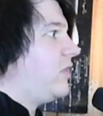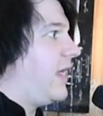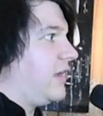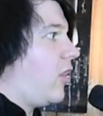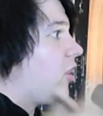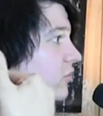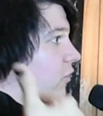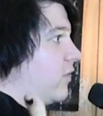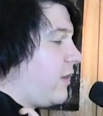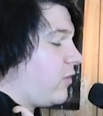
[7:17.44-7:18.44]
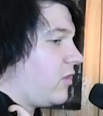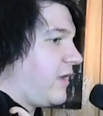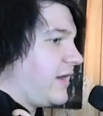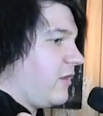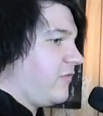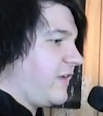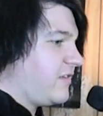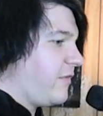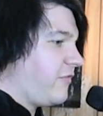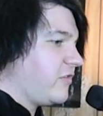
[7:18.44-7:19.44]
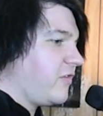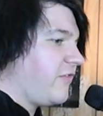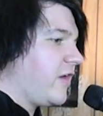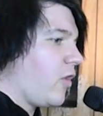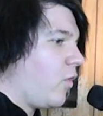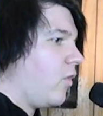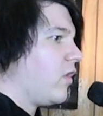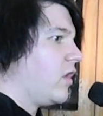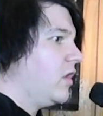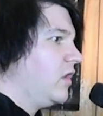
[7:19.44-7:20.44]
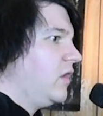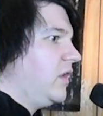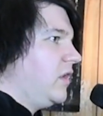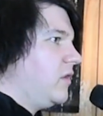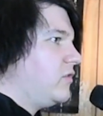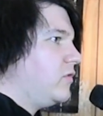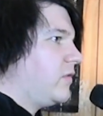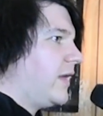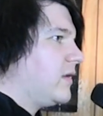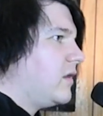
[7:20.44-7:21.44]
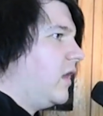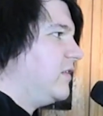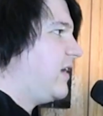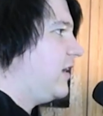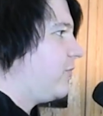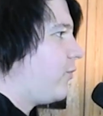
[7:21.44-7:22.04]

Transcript: like our tour that we're on right now, If I Set My Friends on Fire, or, do like a date